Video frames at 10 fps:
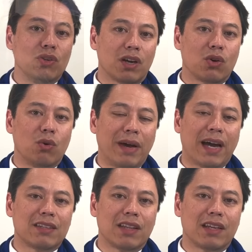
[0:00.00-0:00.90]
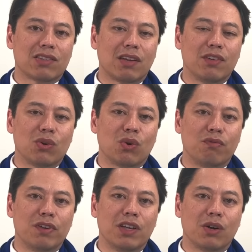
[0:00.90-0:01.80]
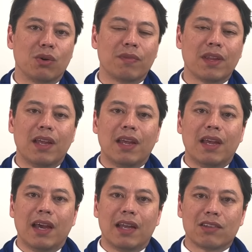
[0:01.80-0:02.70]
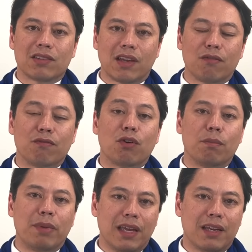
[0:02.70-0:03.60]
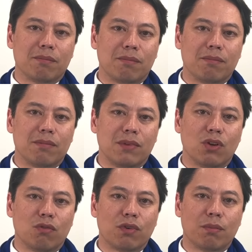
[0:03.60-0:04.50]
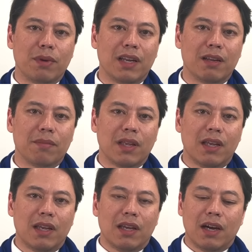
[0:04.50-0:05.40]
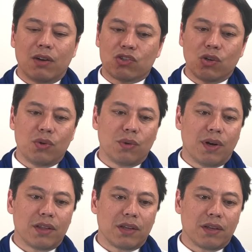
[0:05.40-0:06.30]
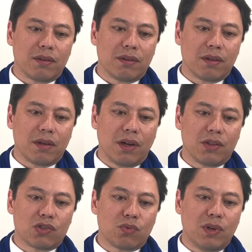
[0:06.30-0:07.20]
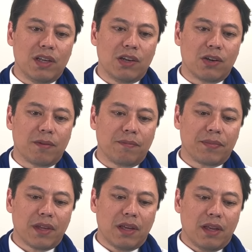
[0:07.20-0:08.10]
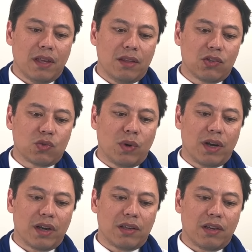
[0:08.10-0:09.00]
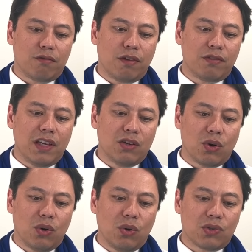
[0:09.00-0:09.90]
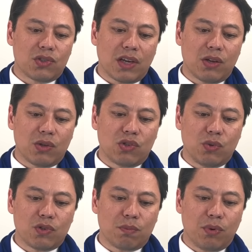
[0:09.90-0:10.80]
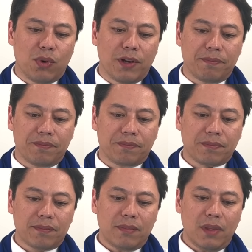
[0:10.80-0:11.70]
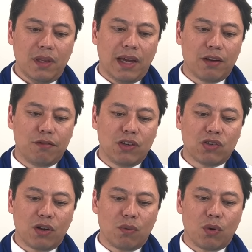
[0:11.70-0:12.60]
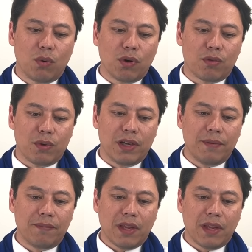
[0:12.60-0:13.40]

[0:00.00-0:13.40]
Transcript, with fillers: You got to go back to that 7-year-old video, and it's like verbatim, you know, verbatim. I'll show you on the screen here. This one, 15-year-old secular Jewish boy, had a vision of World War III.